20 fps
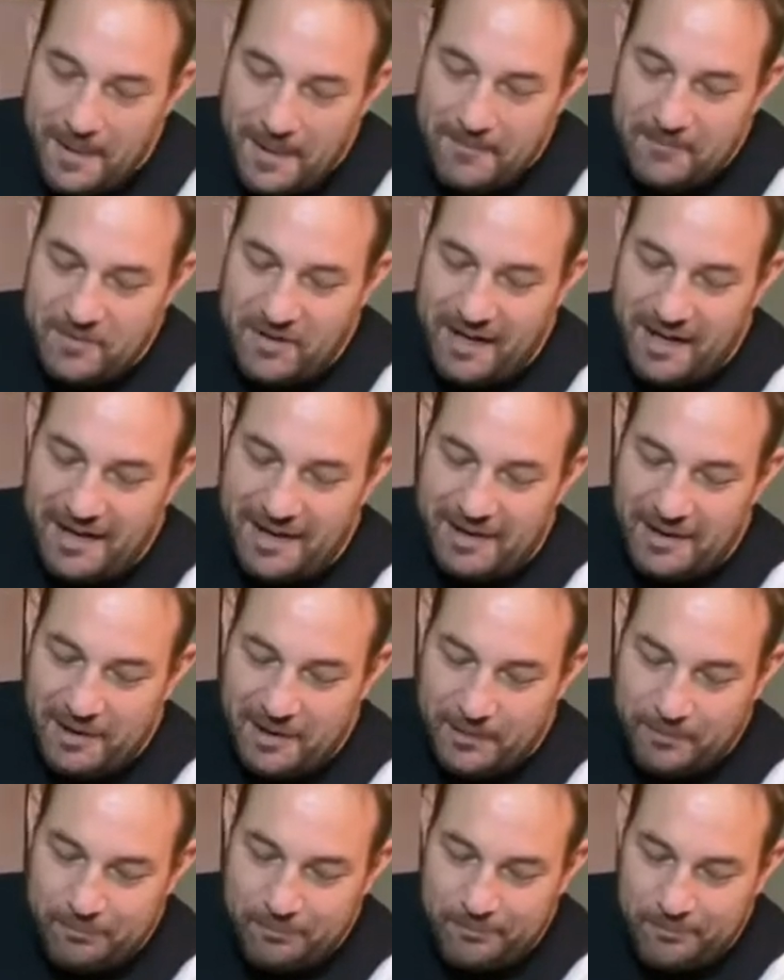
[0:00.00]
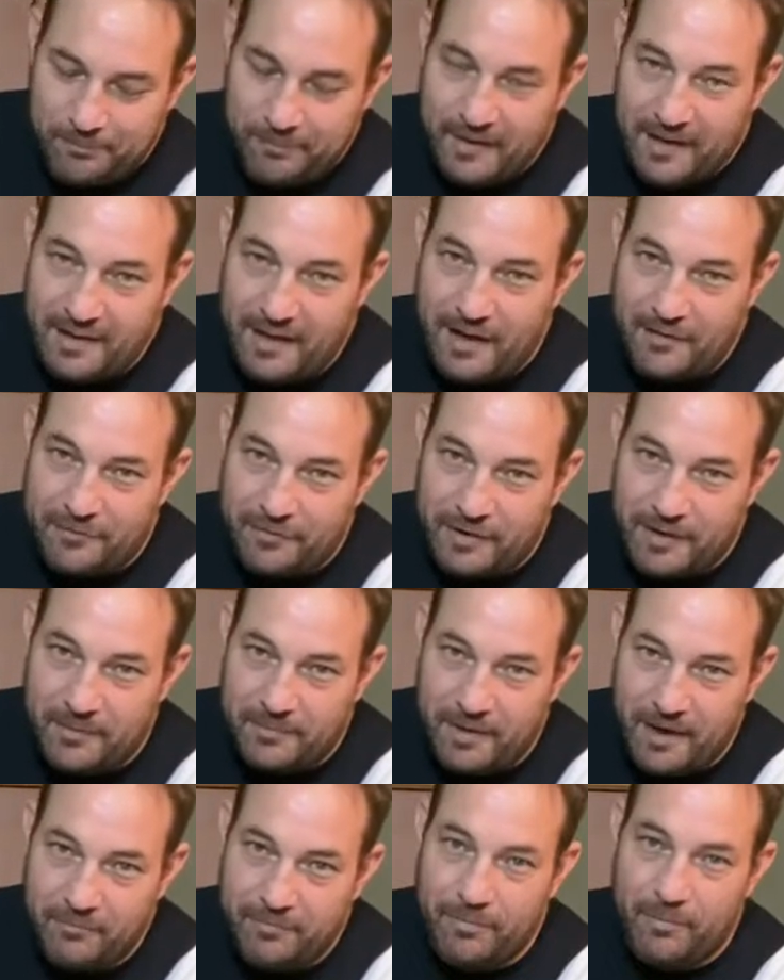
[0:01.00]
You gotta forgive me.
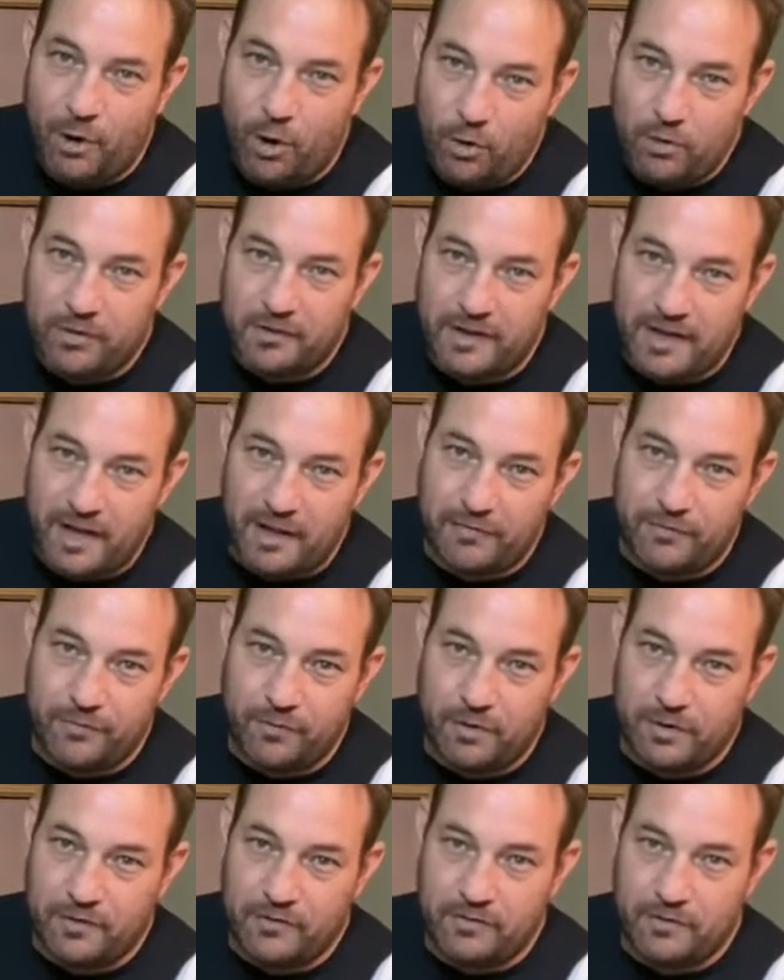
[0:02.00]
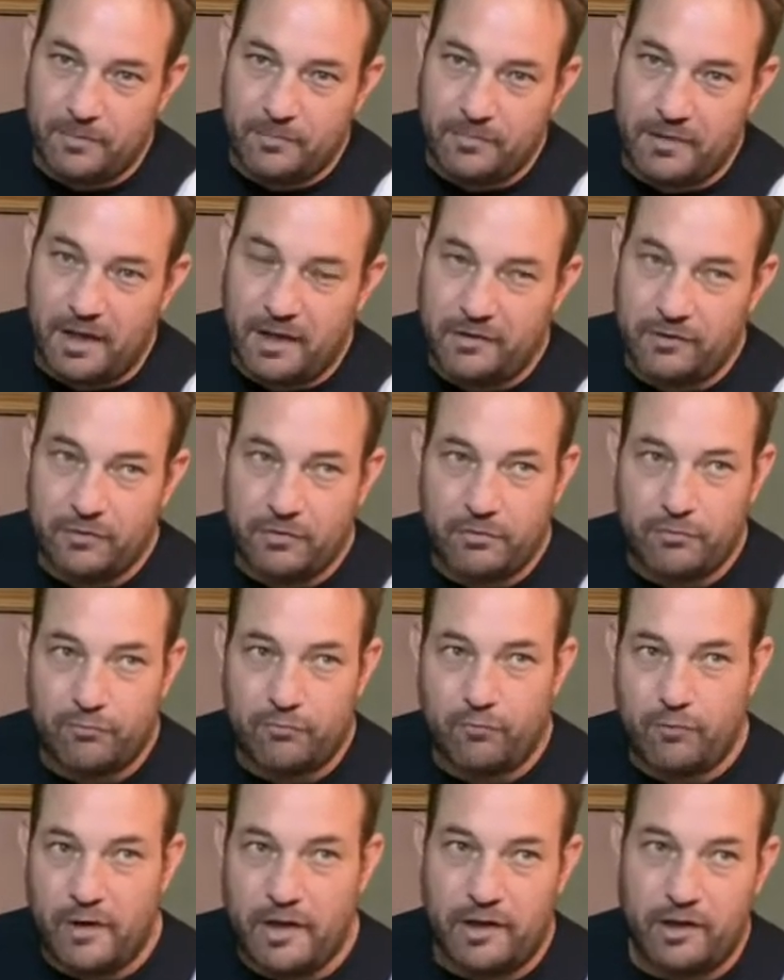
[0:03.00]
I'm from Oakland, California, so I'm not your
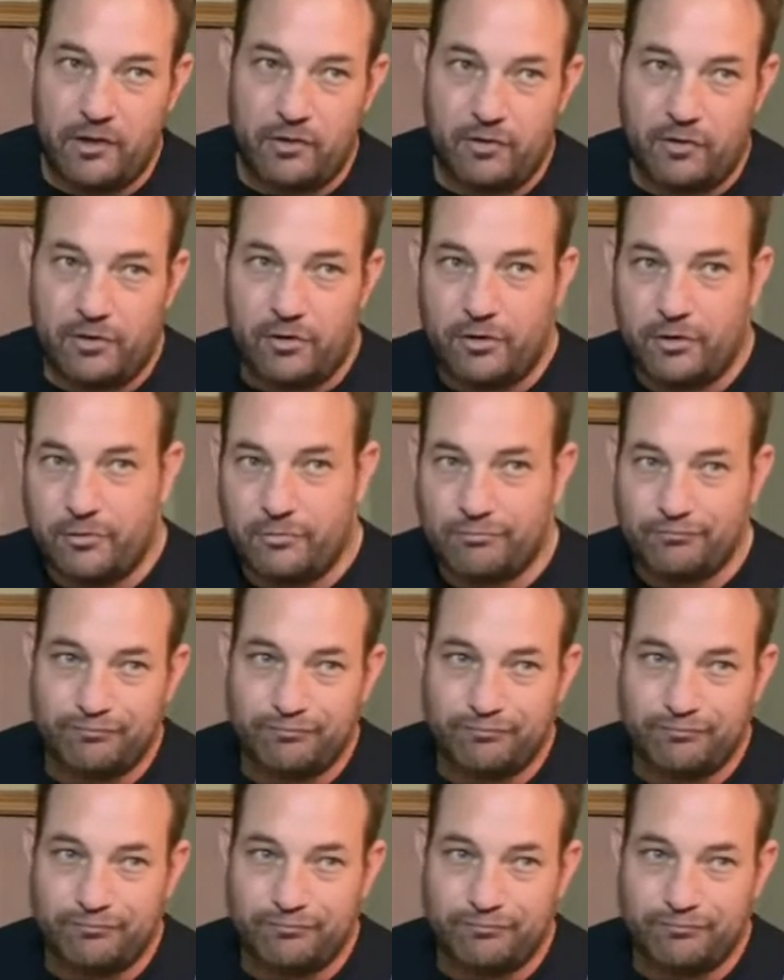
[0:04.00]
regular